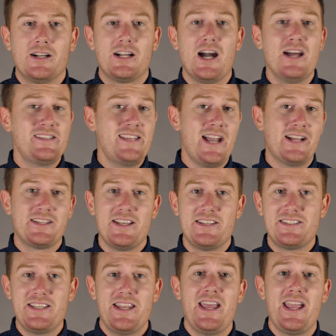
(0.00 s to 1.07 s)
Contact
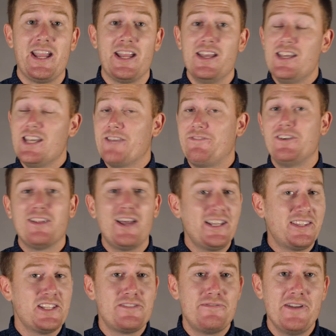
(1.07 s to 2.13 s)
us today. If you
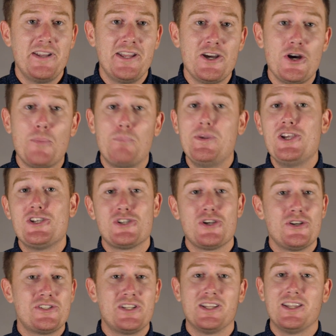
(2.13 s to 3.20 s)
like this video, be
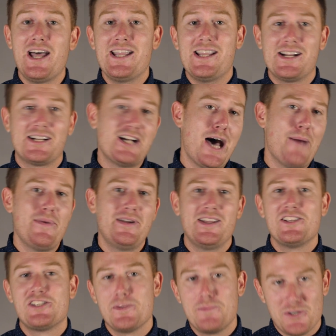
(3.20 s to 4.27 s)
sure to like, comment,
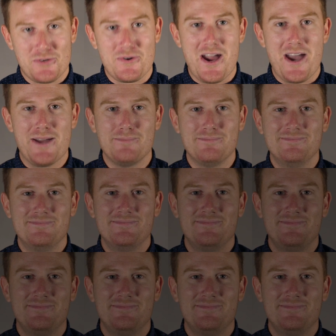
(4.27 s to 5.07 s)
and subscribe.